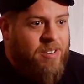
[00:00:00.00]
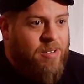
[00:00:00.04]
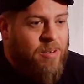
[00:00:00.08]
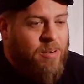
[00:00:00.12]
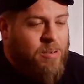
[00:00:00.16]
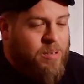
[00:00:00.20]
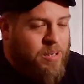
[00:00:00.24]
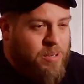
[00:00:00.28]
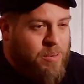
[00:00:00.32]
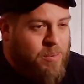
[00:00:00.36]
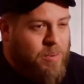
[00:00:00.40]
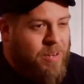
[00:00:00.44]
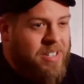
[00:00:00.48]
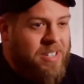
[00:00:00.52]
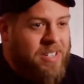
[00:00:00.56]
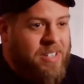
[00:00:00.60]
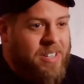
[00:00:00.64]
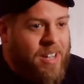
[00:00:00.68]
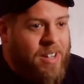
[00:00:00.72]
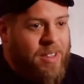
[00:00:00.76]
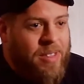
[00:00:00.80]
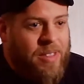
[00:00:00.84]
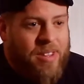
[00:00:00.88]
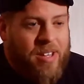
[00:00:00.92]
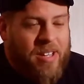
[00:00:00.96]
twist
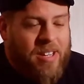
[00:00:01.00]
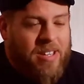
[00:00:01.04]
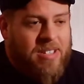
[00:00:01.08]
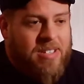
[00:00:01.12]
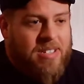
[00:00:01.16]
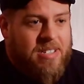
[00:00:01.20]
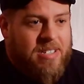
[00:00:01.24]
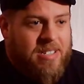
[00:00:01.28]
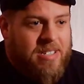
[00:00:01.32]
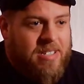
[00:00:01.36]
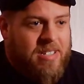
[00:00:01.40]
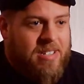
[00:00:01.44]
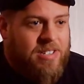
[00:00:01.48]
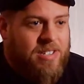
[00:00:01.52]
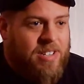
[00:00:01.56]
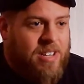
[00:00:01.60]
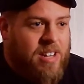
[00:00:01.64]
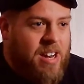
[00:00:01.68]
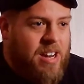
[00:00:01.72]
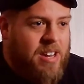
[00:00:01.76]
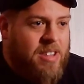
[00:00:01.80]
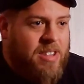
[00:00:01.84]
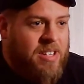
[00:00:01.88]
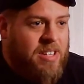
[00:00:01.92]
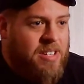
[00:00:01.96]
on things, because there's a
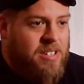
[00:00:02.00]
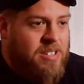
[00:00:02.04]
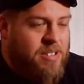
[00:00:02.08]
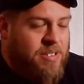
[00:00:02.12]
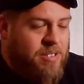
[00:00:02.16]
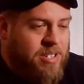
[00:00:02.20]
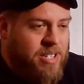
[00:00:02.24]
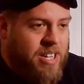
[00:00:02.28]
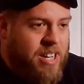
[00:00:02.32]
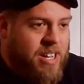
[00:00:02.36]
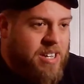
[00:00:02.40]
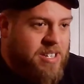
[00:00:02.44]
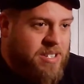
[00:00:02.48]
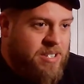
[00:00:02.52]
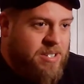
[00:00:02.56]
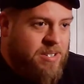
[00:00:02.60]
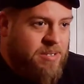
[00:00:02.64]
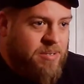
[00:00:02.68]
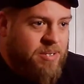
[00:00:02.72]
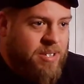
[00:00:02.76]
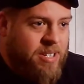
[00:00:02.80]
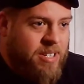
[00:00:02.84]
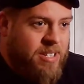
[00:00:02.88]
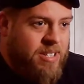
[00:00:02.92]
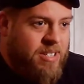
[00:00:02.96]
lot of things those guys do
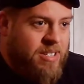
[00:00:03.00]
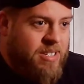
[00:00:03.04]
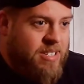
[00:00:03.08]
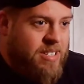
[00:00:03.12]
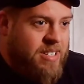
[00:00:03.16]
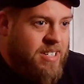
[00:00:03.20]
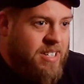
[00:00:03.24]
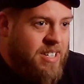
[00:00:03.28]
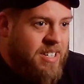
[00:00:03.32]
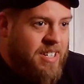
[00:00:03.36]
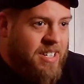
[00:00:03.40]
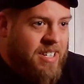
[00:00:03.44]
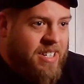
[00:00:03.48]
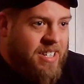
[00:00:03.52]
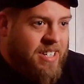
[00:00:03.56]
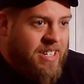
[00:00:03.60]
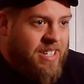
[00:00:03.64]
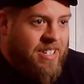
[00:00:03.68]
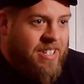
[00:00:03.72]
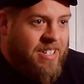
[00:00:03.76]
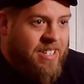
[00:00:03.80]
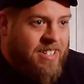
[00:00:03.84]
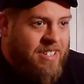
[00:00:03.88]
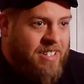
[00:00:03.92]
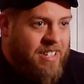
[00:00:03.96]
that,
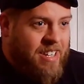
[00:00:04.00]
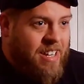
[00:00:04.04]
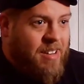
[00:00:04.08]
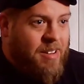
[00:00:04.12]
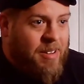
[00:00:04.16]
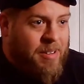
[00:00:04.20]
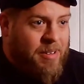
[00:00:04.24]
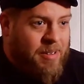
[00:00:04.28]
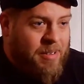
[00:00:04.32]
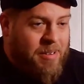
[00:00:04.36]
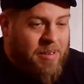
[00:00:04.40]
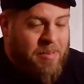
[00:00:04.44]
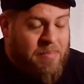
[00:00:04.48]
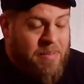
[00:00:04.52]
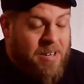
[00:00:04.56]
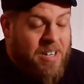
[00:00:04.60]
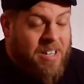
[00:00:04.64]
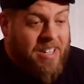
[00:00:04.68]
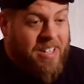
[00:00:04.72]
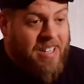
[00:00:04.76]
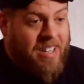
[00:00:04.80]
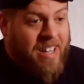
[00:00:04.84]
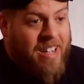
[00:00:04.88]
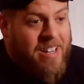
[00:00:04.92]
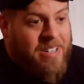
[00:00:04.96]

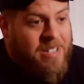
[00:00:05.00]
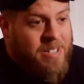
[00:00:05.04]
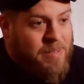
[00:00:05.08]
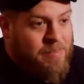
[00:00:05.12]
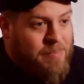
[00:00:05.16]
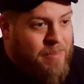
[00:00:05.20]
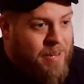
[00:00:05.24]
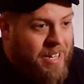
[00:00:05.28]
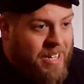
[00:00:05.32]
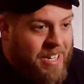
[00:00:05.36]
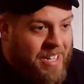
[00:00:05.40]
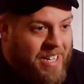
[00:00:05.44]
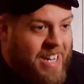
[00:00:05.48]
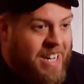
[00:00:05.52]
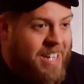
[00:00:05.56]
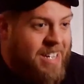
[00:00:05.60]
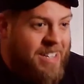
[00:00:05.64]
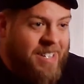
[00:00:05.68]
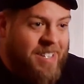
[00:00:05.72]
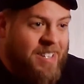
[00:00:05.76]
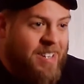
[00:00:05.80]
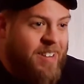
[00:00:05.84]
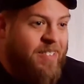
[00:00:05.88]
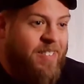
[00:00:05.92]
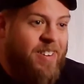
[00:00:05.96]
admittedly, I just plain can't.
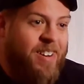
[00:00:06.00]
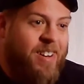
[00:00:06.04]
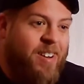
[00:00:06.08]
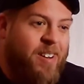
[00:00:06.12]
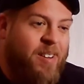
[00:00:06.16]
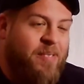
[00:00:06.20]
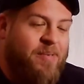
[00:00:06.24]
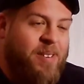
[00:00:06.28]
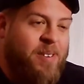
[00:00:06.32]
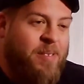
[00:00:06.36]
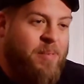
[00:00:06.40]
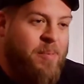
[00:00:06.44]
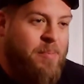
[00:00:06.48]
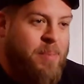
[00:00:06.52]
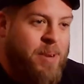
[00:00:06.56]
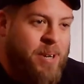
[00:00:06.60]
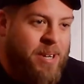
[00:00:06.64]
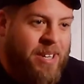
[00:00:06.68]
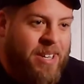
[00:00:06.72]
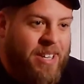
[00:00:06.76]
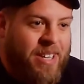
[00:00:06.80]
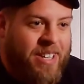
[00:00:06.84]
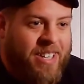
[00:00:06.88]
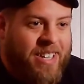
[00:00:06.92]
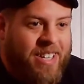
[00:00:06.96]
I mean, I've never been
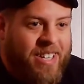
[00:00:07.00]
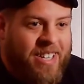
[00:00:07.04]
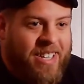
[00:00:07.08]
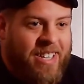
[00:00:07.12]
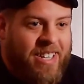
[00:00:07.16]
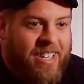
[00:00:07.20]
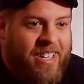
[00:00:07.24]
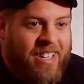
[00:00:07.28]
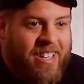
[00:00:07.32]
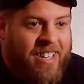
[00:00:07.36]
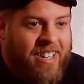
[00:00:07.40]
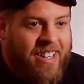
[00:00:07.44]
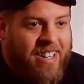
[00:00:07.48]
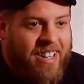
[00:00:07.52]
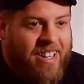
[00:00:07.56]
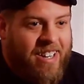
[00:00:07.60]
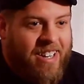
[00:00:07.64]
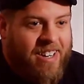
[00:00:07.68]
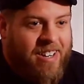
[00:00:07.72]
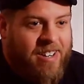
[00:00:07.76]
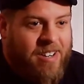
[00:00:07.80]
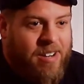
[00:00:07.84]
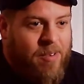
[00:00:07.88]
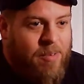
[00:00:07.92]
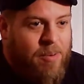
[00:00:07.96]

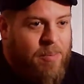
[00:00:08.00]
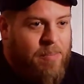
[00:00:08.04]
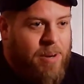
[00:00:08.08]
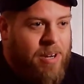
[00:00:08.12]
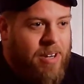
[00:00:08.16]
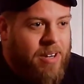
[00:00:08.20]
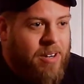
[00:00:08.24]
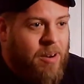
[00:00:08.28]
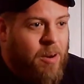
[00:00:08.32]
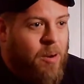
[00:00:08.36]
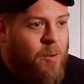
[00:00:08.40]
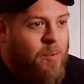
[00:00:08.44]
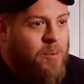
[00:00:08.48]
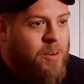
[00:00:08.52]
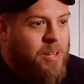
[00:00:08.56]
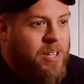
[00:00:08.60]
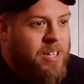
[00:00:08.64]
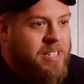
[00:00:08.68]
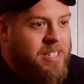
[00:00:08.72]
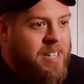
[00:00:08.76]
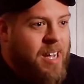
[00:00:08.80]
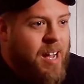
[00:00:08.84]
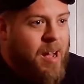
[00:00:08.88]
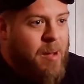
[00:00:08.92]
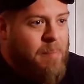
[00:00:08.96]
an over the
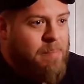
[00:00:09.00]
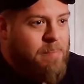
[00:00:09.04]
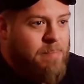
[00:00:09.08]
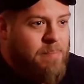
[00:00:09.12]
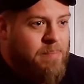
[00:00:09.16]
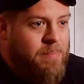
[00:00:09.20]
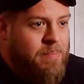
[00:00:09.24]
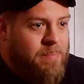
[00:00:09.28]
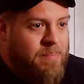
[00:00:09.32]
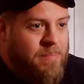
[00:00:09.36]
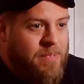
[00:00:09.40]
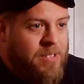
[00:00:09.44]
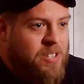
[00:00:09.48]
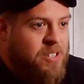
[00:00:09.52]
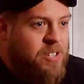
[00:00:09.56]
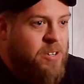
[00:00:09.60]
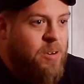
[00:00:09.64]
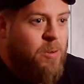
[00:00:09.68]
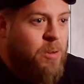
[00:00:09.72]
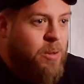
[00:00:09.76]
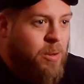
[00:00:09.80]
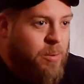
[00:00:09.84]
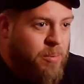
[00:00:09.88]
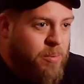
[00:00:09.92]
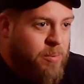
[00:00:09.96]
top
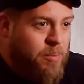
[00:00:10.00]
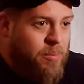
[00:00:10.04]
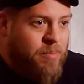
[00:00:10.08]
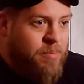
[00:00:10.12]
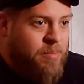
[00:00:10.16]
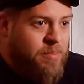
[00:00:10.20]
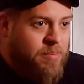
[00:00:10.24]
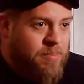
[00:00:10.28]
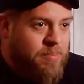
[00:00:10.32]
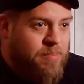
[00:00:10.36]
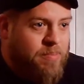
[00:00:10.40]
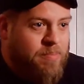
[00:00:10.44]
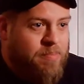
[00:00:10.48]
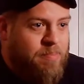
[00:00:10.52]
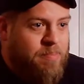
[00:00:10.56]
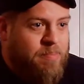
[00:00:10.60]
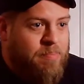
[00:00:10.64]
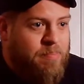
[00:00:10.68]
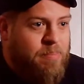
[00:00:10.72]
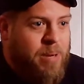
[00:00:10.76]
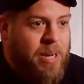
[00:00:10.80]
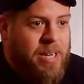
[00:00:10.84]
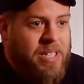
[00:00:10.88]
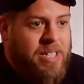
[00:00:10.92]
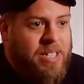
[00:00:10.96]
solo
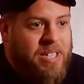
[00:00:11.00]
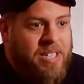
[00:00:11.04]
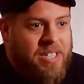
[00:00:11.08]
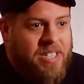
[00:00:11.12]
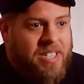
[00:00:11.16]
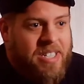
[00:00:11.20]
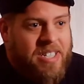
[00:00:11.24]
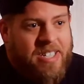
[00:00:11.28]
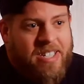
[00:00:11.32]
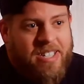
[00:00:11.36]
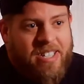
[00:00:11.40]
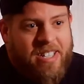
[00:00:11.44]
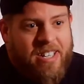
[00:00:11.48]
bassist.